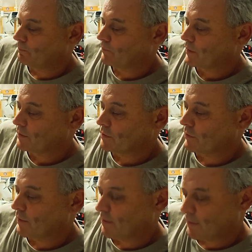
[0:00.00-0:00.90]
until
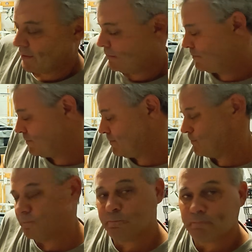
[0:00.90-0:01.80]
then,
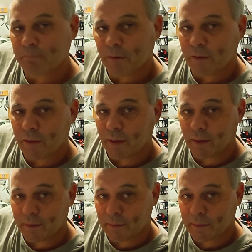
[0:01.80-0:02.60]
yeah,